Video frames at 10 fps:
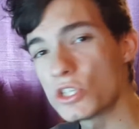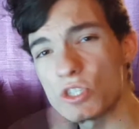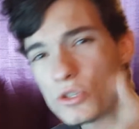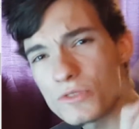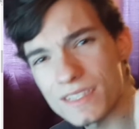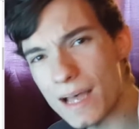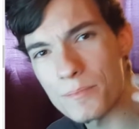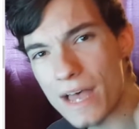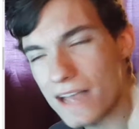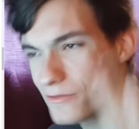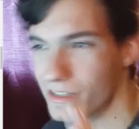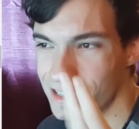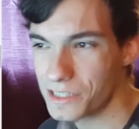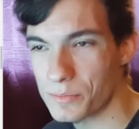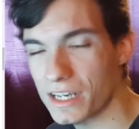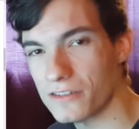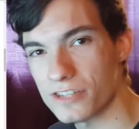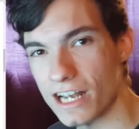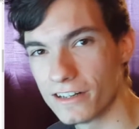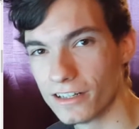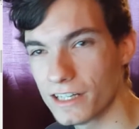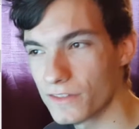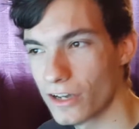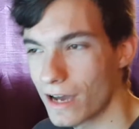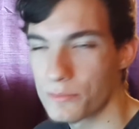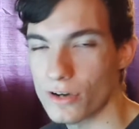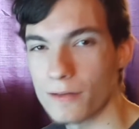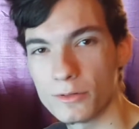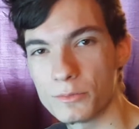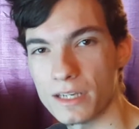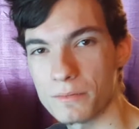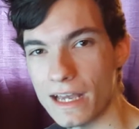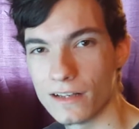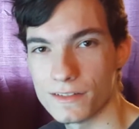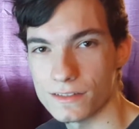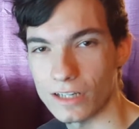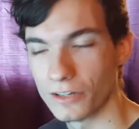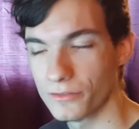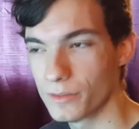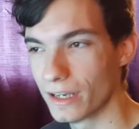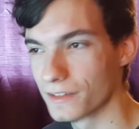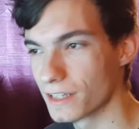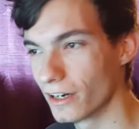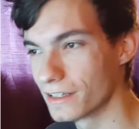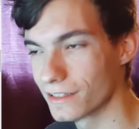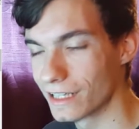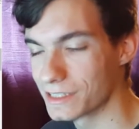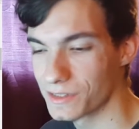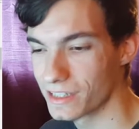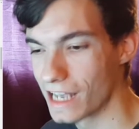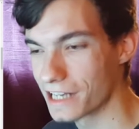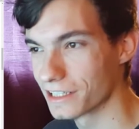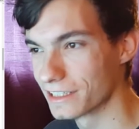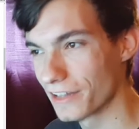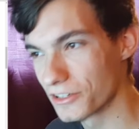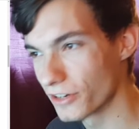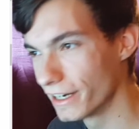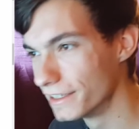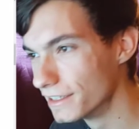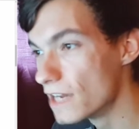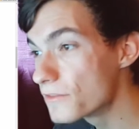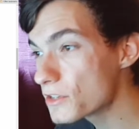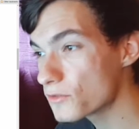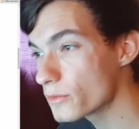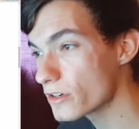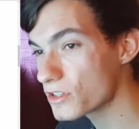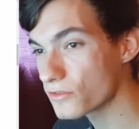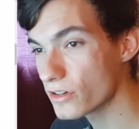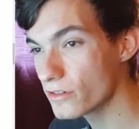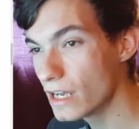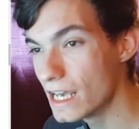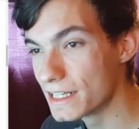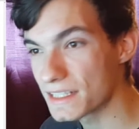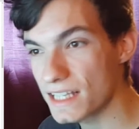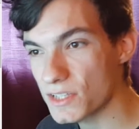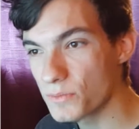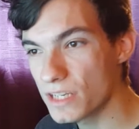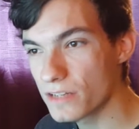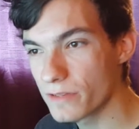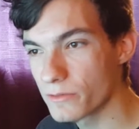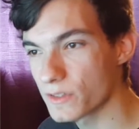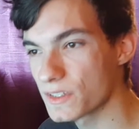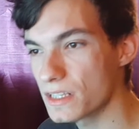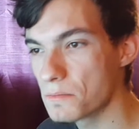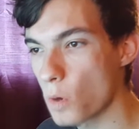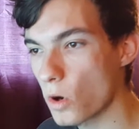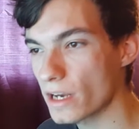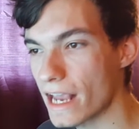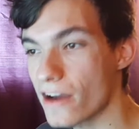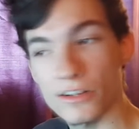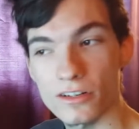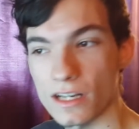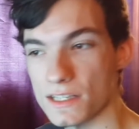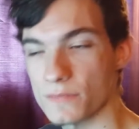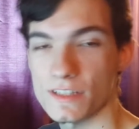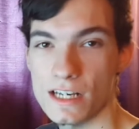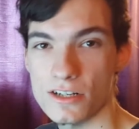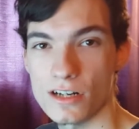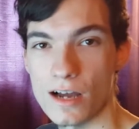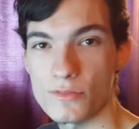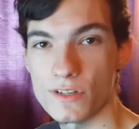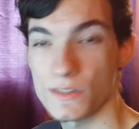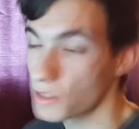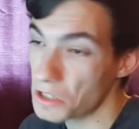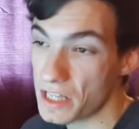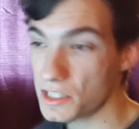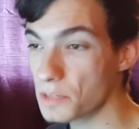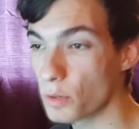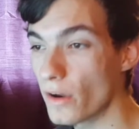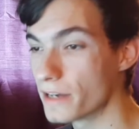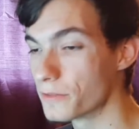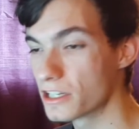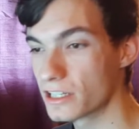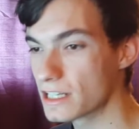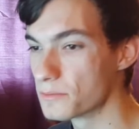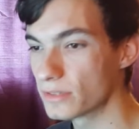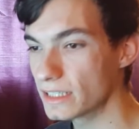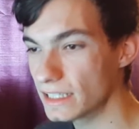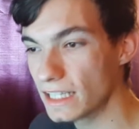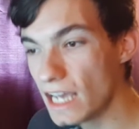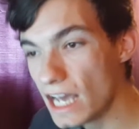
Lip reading: You pick your gender, even though I'd probably pick males, or female, sorry, so that's actually down the drain. If this rumor is true, does this mean we will see more character customization options? Yeah, that's a good point. We could completely...